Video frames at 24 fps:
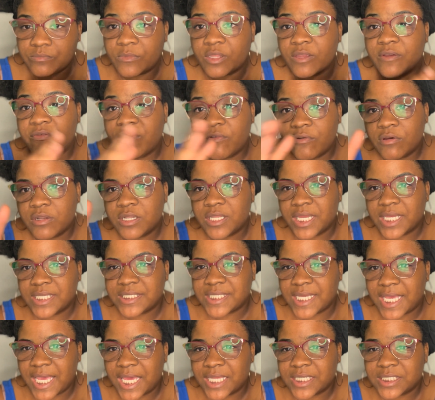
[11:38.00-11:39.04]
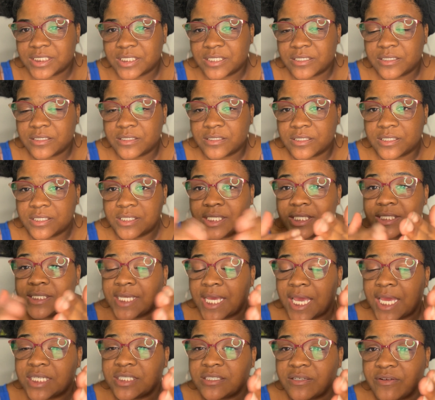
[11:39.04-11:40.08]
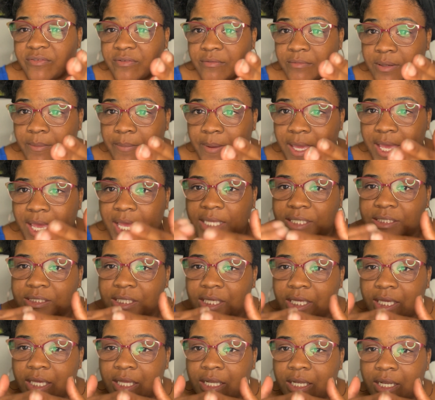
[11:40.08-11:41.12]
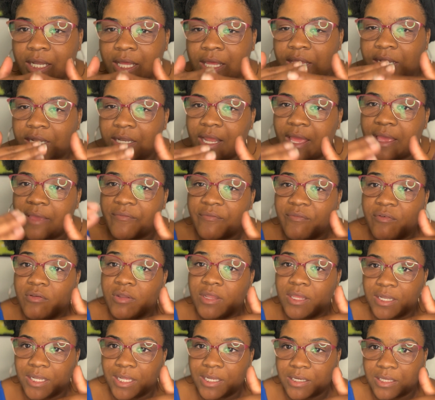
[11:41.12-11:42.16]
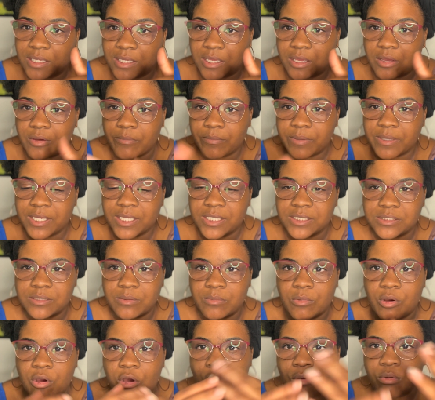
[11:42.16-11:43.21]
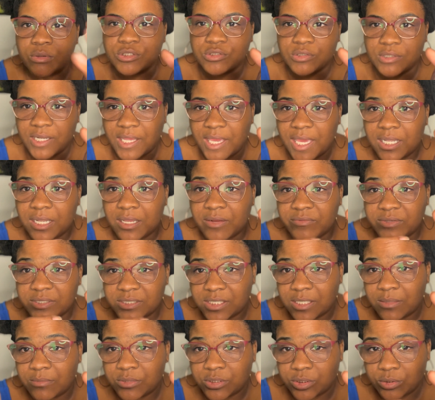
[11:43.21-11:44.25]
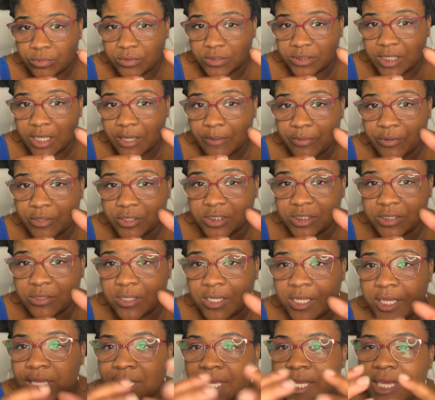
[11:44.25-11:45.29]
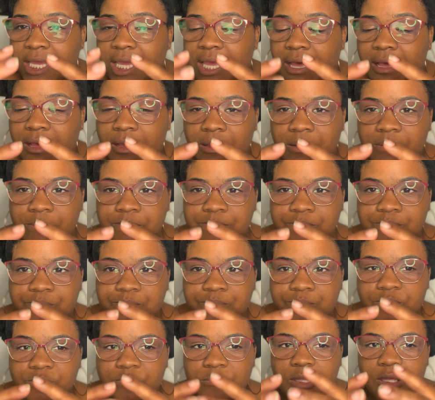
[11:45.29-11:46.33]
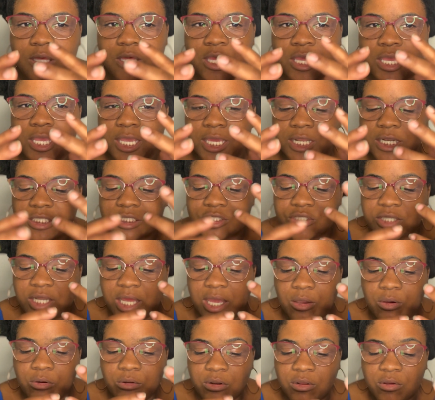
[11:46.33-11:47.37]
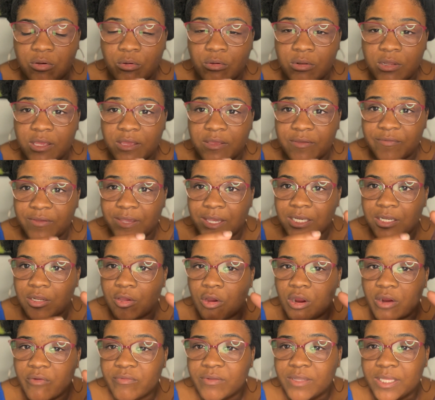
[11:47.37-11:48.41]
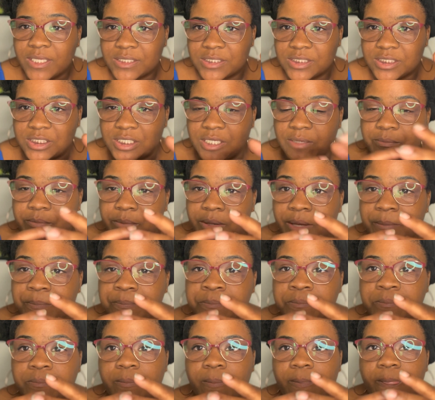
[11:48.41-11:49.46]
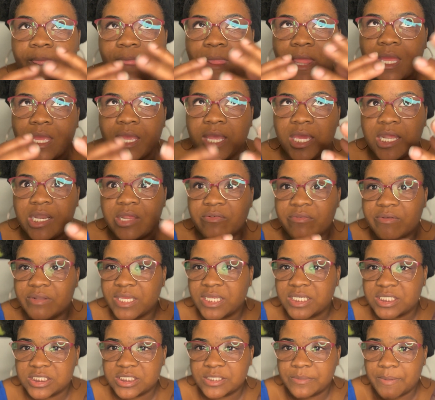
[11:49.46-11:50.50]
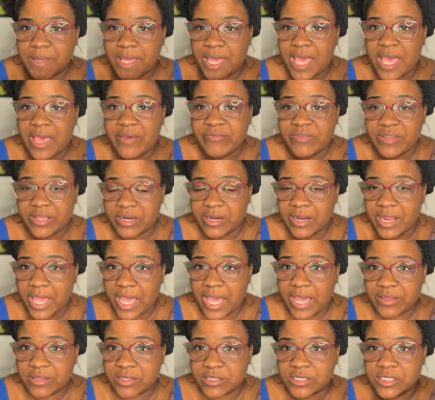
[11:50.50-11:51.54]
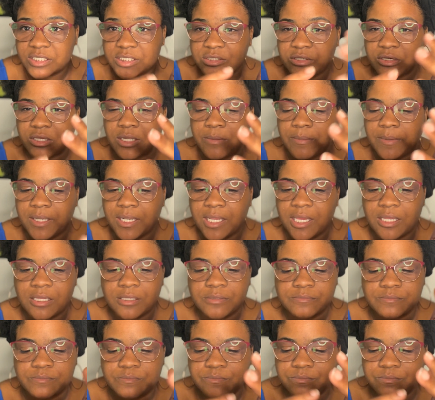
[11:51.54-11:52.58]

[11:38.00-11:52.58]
fully attaching, detaching from the past, and not fully letting go, because I'm always going to have that resentment towards that person. and it's not going to only affect our relationship, but any relationship I have thereafter is going to be like,